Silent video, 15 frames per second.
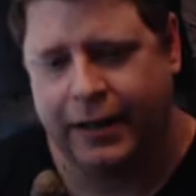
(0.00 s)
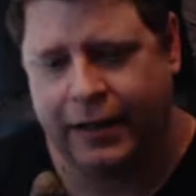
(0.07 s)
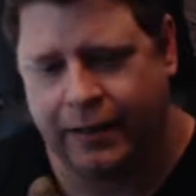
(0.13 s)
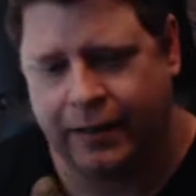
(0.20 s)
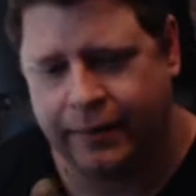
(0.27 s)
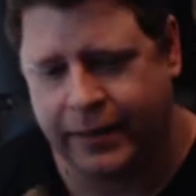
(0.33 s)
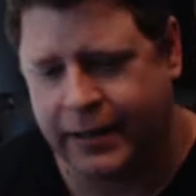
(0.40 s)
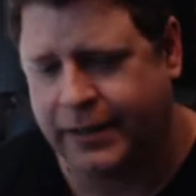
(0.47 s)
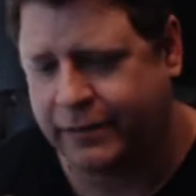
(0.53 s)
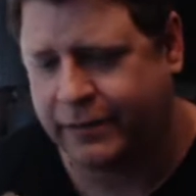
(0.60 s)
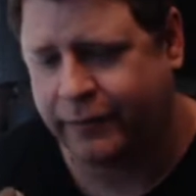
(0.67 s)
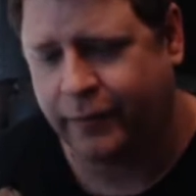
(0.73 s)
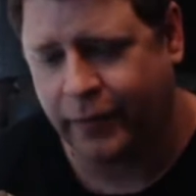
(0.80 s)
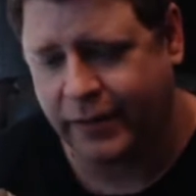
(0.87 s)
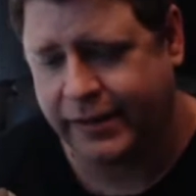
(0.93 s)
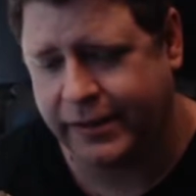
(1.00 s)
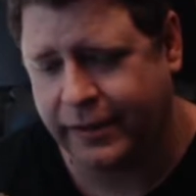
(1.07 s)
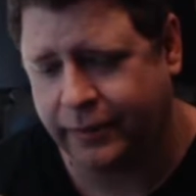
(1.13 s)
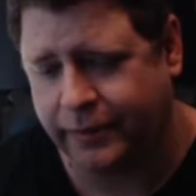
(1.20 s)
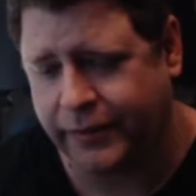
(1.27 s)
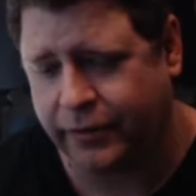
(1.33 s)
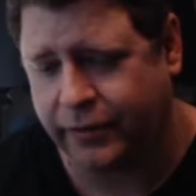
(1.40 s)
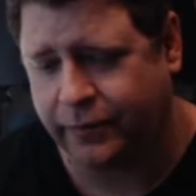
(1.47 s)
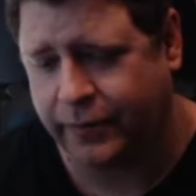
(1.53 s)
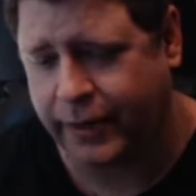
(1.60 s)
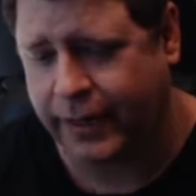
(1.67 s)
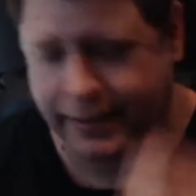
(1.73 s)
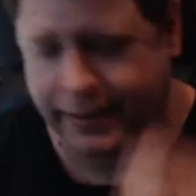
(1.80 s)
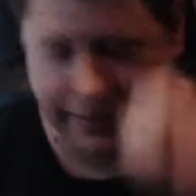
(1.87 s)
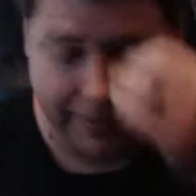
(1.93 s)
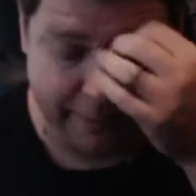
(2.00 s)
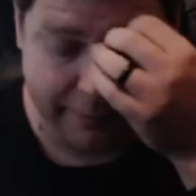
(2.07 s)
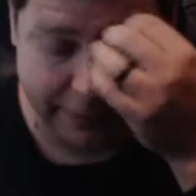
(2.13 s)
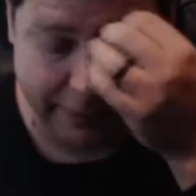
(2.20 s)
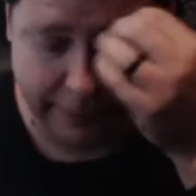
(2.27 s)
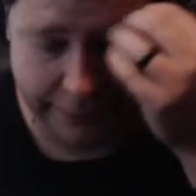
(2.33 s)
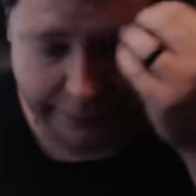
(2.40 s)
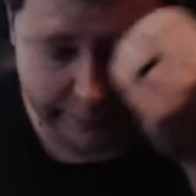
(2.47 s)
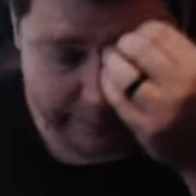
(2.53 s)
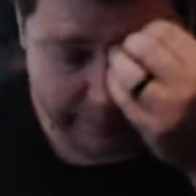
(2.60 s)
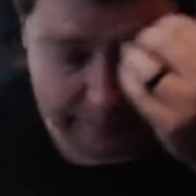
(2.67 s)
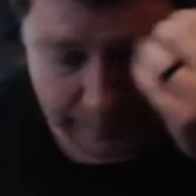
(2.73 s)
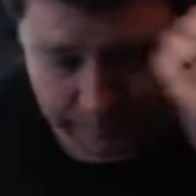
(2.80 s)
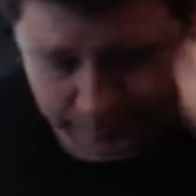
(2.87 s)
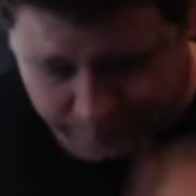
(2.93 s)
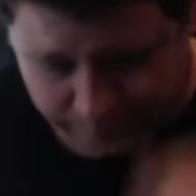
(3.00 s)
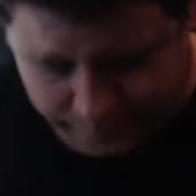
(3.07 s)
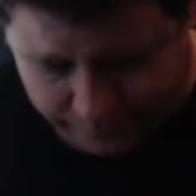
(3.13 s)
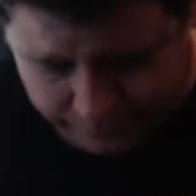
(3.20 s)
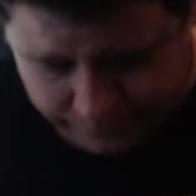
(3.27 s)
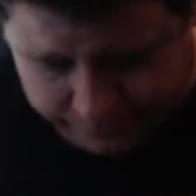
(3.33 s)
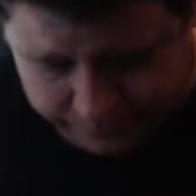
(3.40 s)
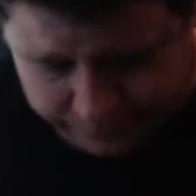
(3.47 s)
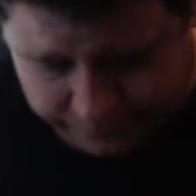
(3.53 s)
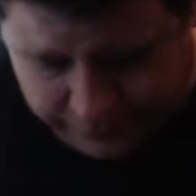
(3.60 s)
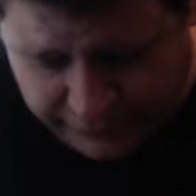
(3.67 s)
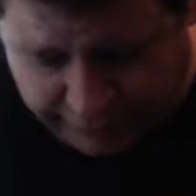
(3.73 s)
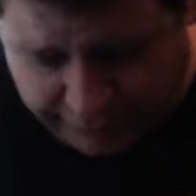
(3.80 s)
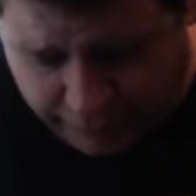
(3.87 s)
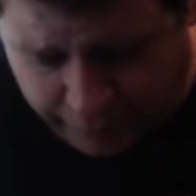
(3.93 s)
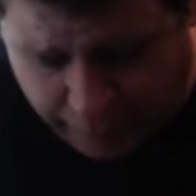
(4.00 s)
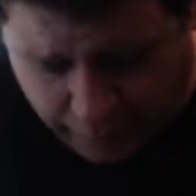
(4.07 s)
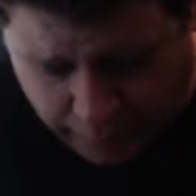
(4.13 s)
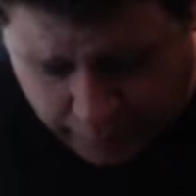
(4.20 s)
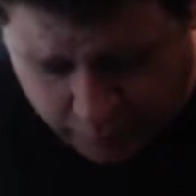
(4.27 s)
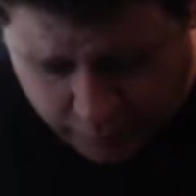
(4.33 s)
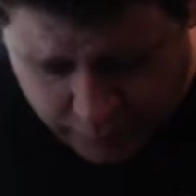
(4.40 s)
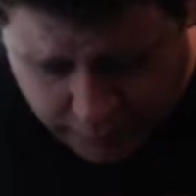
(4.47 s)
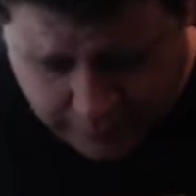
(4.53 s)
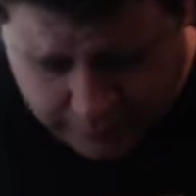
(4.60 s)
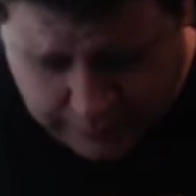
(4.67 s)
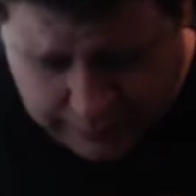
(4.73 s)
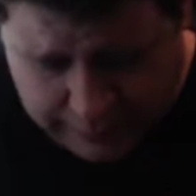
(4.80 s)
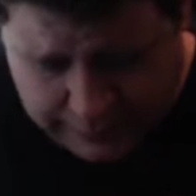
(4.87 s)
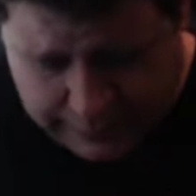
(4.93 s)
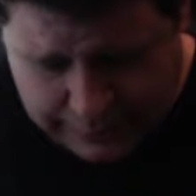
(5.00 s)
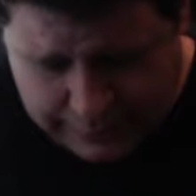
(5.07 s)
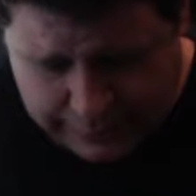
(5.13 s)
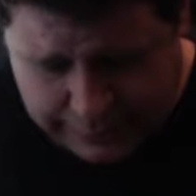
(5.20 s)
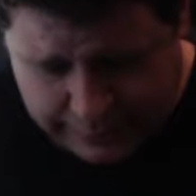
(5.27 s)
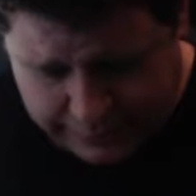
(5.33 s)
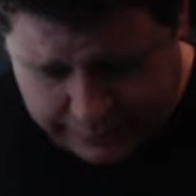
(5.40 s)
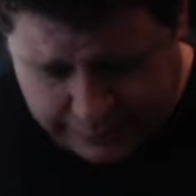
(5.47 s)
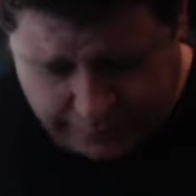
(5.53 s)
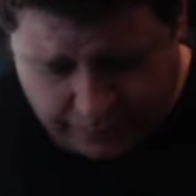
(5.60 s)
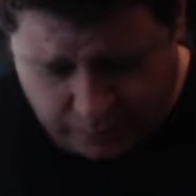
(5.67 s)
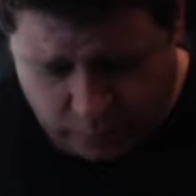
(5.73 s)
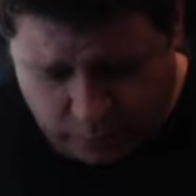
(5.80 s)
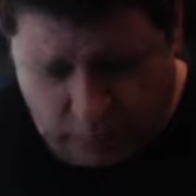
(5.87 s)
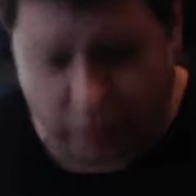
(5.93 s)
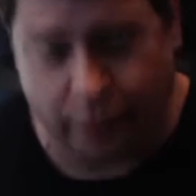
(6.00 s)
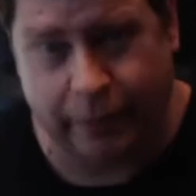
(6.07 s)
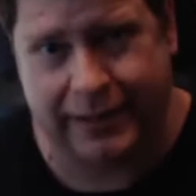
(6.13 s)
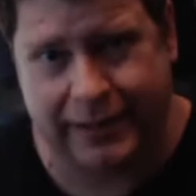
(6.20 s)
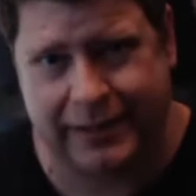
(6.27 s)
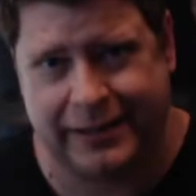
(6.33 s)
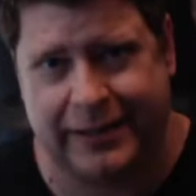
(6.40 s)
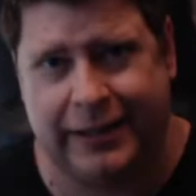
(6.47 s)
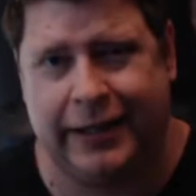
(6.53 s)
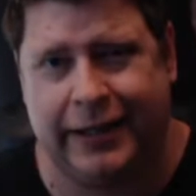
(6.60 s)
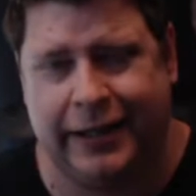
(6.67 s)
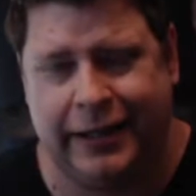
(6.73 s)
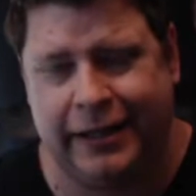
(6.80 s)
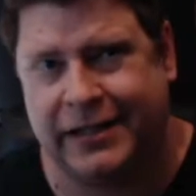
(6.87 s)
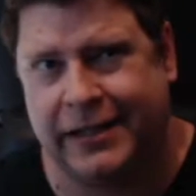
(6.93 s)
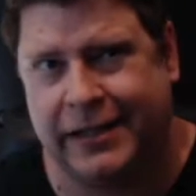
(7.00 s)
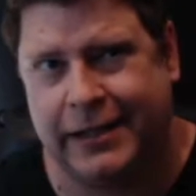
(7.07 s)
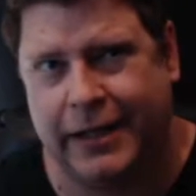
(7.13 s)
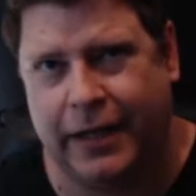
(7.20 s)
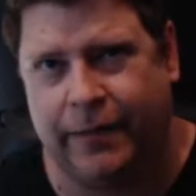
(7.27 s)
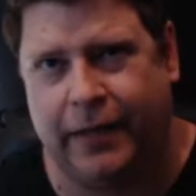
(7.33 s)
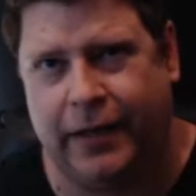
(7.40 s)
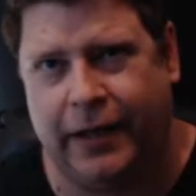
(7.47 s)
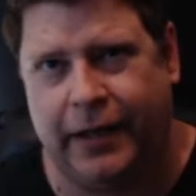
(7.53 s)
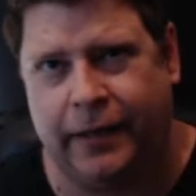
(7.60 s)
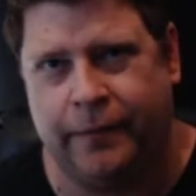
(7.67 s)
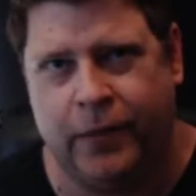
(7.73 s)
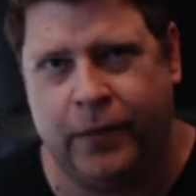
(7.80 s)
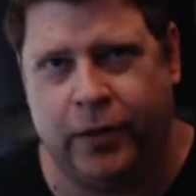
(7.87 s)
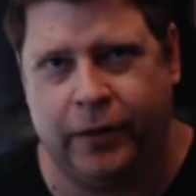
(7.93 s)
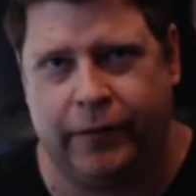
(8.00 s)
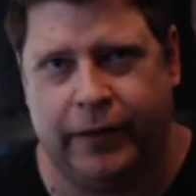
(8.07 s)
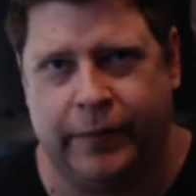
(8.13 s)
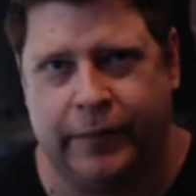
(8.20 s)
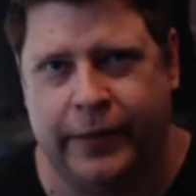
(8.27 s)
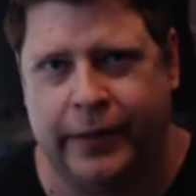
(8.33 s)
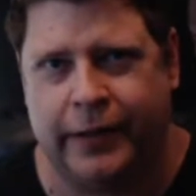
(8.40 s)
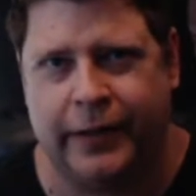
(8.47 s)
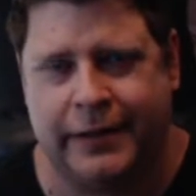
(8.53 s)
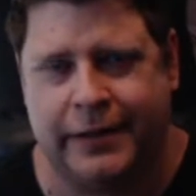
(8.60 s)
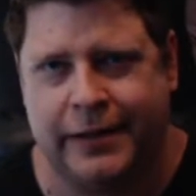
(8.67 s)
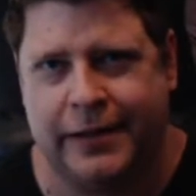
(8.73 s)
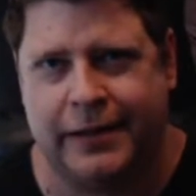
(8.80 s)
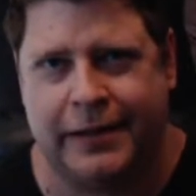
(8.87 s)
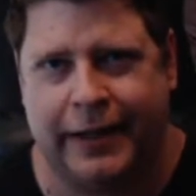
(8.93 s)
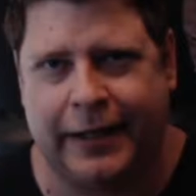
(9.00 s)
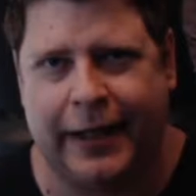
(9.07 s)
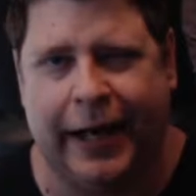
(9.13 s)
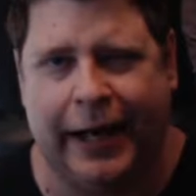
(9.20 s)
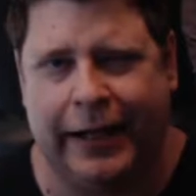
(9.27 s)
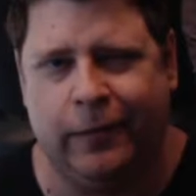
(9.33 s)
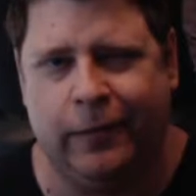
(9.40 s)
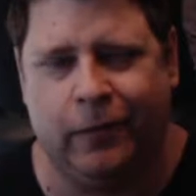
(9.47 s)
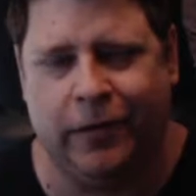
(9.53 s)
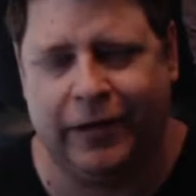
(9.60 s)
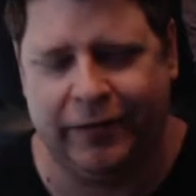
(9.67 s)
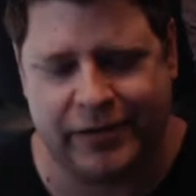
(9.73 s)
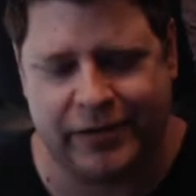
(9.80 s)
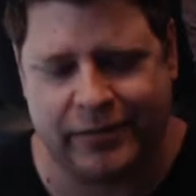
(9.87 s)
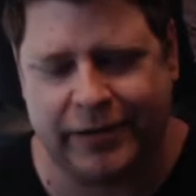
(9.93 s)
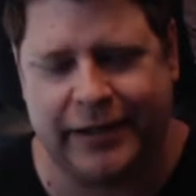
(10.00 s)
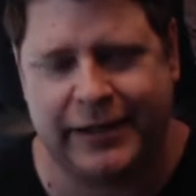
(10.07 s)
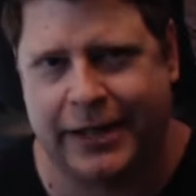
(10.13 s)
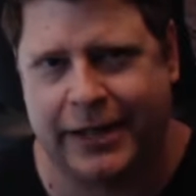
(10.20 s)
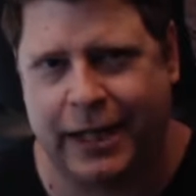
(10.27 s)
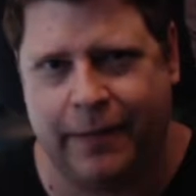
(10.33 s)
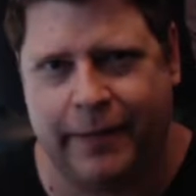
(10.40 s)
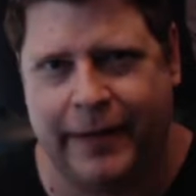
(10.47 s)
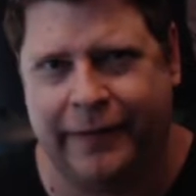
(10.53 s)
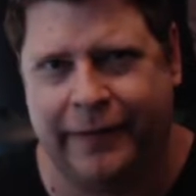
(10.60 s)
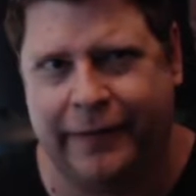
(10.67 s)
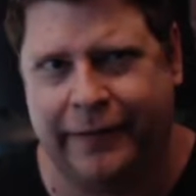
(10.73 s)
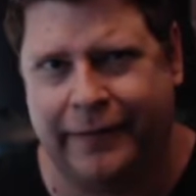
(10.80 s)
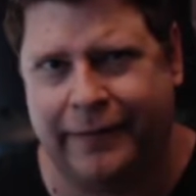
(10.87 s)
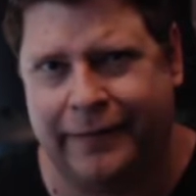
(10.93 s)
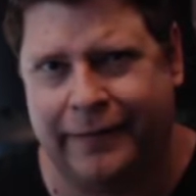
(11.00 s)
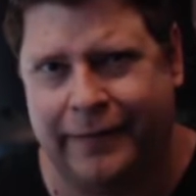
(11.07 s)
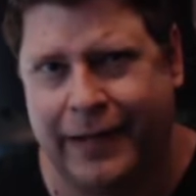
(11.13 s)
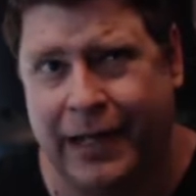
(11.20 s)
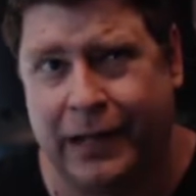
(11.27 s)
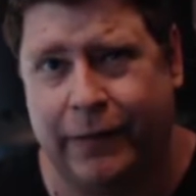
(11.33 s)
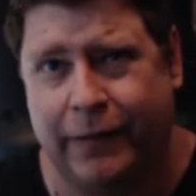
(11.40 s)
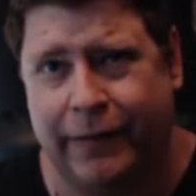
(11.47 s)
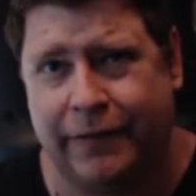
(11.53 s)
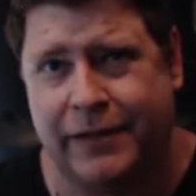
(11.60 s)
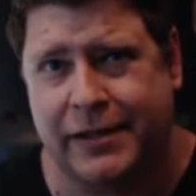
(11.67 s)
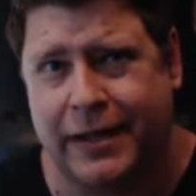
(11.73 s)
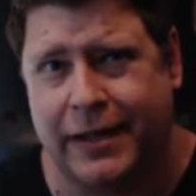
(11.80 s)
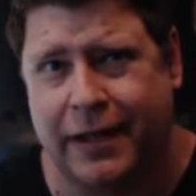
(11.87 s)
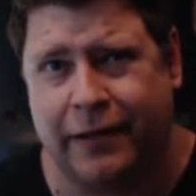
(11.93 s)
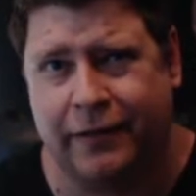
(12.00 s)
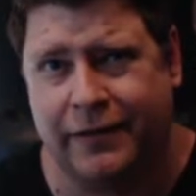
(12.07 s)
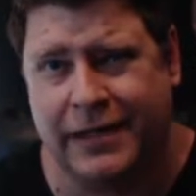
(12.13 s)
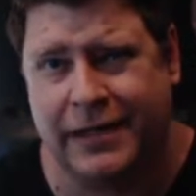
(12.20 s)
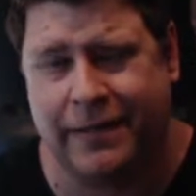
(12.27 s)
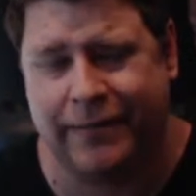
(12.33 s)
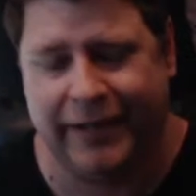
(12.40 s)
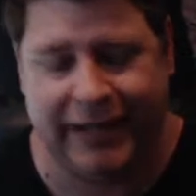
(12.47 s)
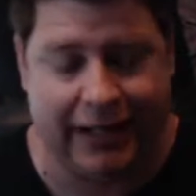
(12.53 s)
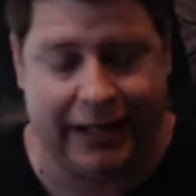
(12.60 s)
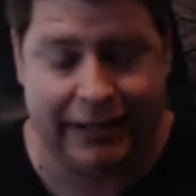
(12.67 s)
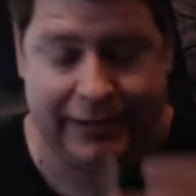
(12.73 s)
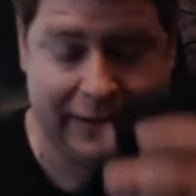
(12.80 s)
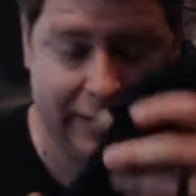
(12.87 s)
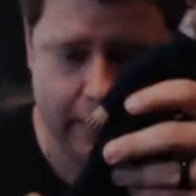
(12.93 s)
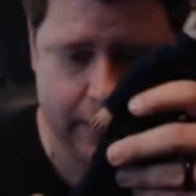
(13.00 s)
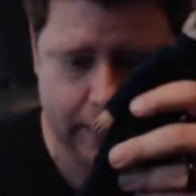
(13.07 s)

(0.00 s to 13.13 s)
because it was the original mask, I believe, from part 1. It's a little worn because it's the same night in the movie, but it's like 81 was when this came out, and Halloween was out in 78. So